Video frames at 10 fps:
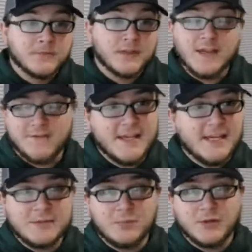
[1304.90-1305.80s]
If he
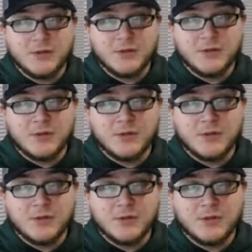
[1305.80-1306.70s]
can play like
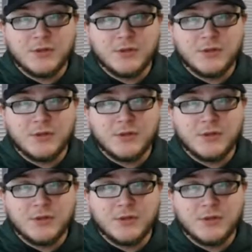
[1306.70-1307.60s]
that all
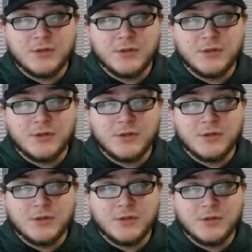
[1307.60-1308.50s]
year,
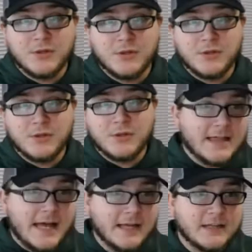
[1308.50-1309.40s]
filling gaps like
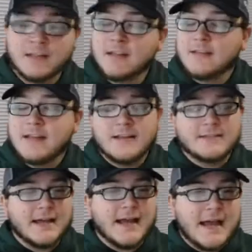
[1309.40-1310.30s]
that, that
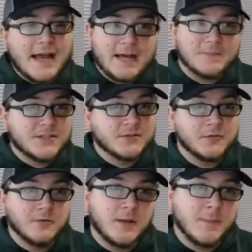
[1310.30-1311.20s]
is
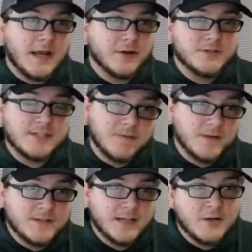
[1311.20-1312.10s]
absolutely a Packers
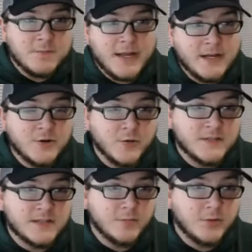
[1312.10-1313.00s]
defense that can make
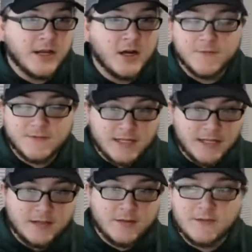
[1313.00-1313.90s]
noise in the playoffs
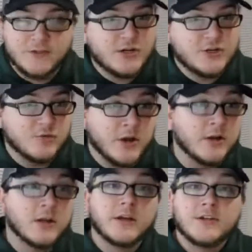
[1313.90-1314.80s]
and in this stretch run.
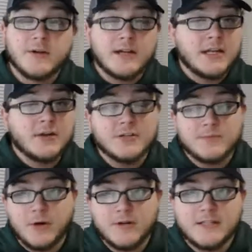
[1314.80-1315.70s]
So I need Krys
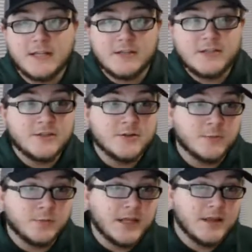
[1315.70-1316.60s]
Barnes to continue to
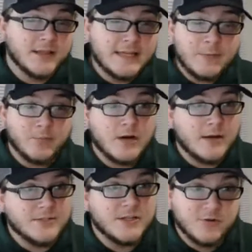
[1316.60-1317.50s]
play like that.
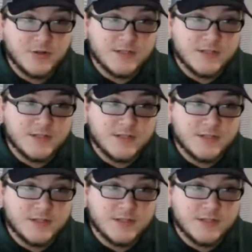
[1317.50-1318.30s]
Props to you, Krys Barnes.